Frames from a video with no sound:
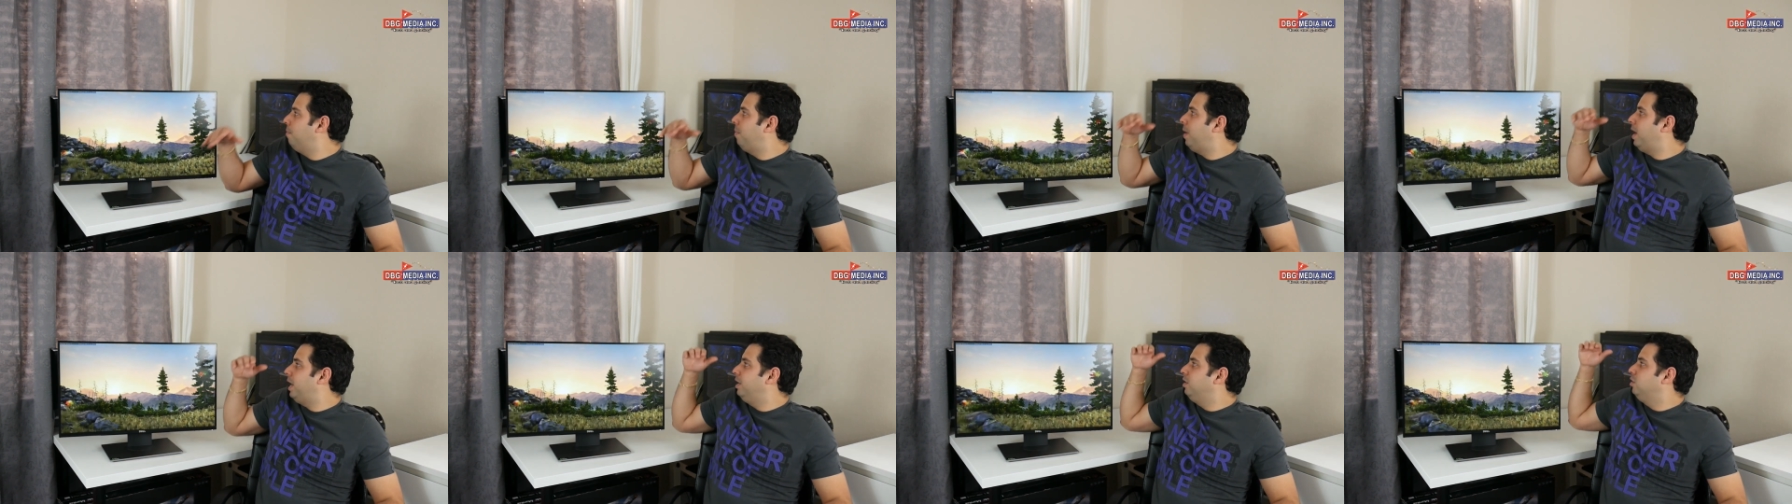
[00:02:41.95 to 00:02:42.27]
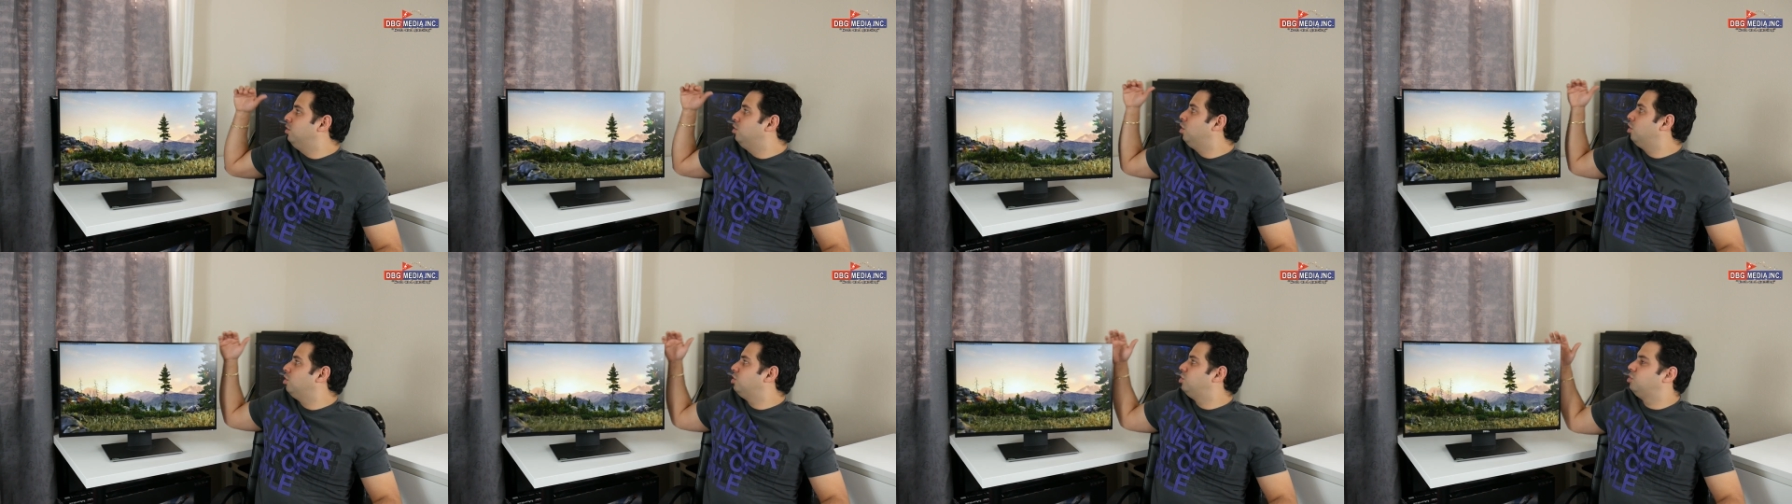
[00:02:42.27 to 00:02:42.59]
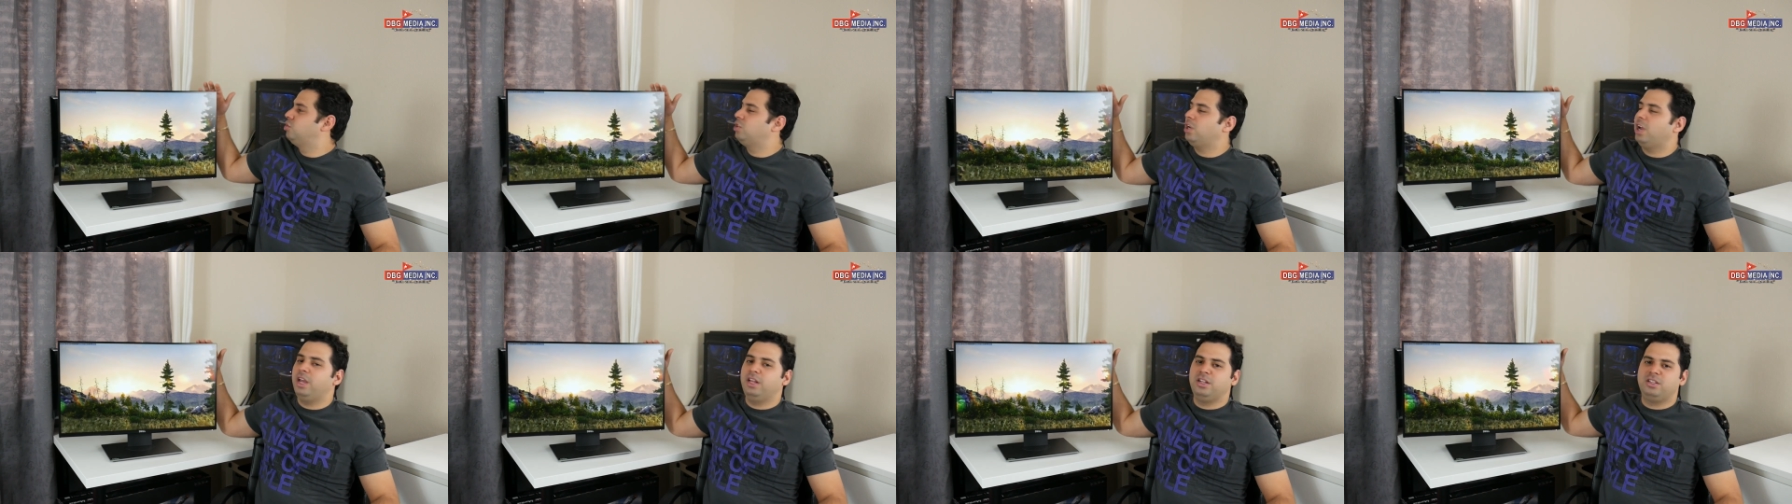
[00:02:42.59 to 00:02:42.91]
but it does
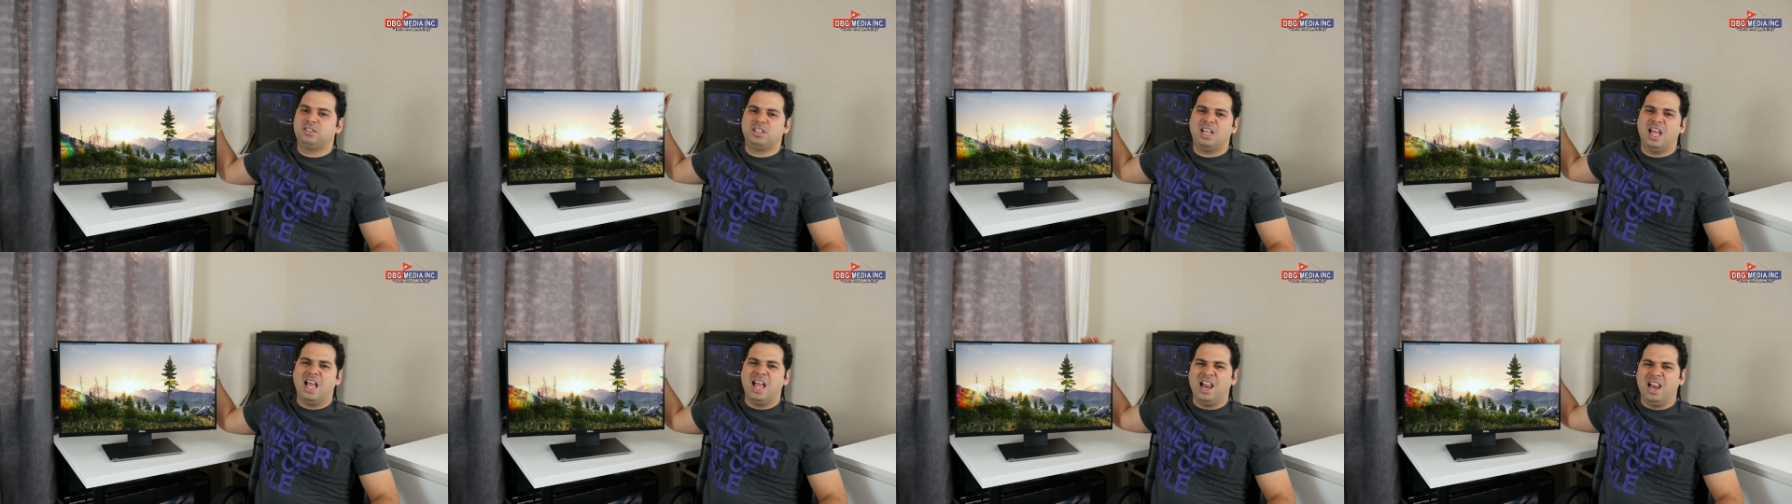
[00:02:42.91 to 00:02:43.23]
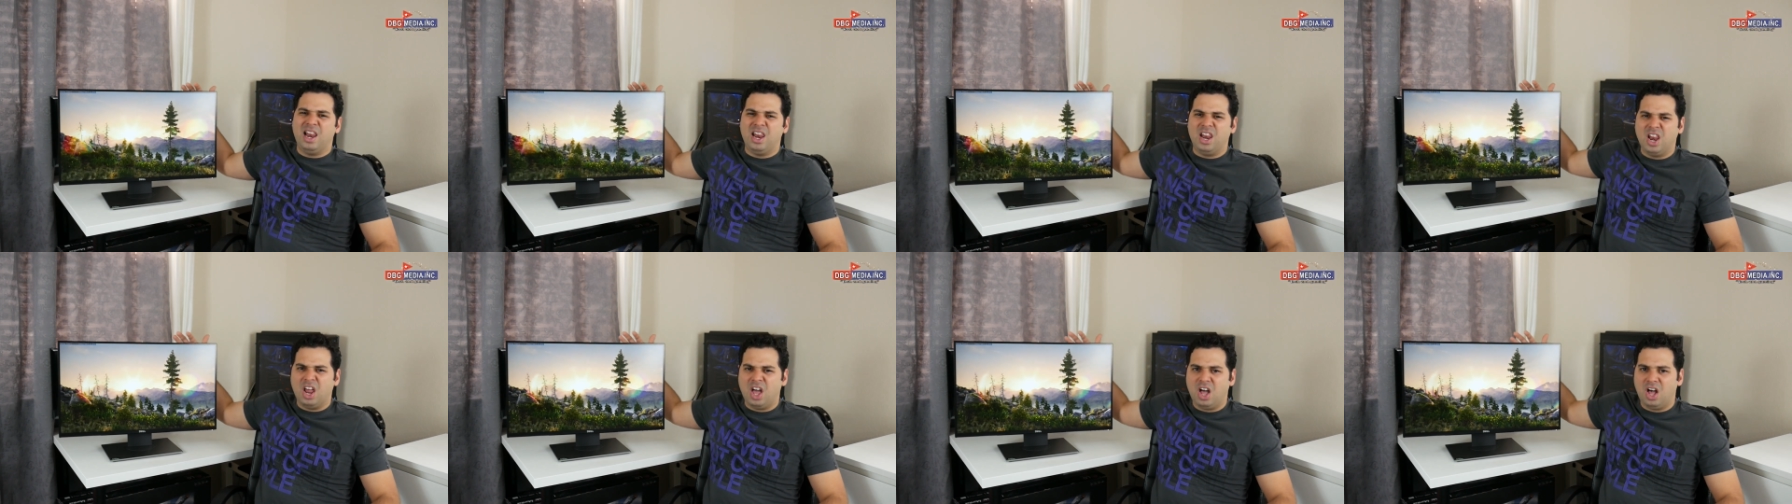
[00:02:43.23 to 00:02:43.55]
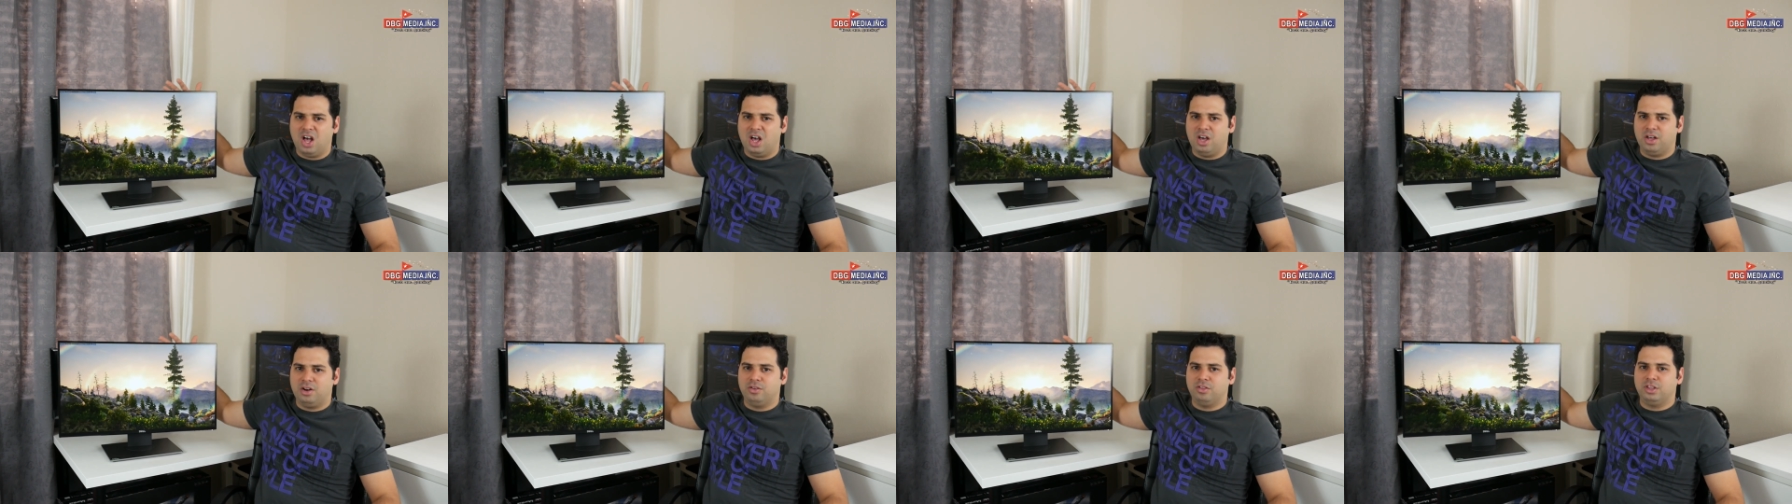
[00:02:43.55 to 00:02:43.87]
shine a
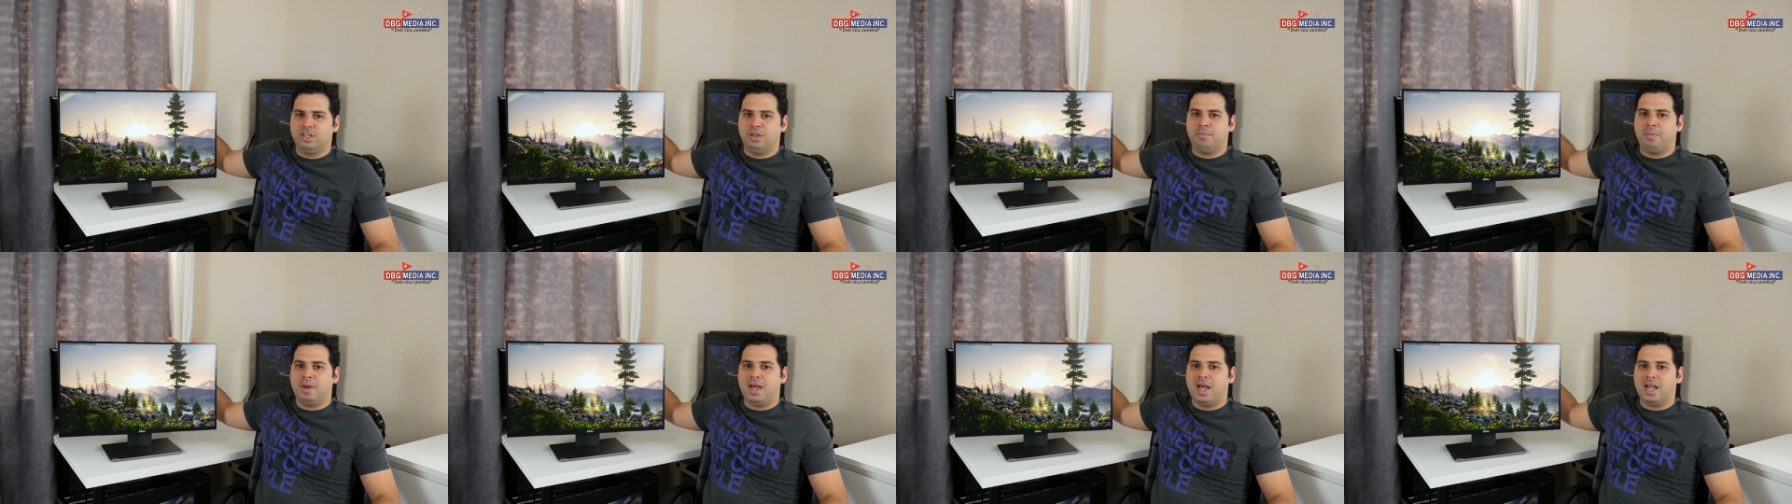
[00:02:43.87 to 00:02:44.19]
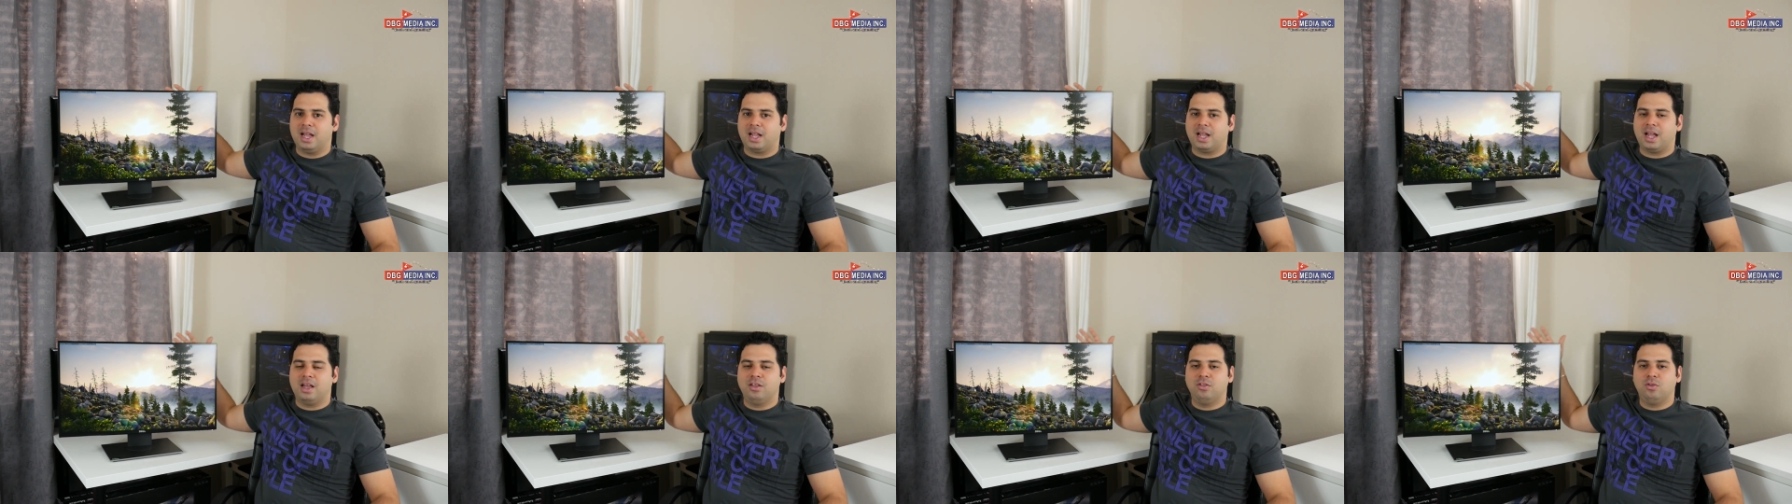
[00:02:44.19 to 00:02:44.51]
lot on the back.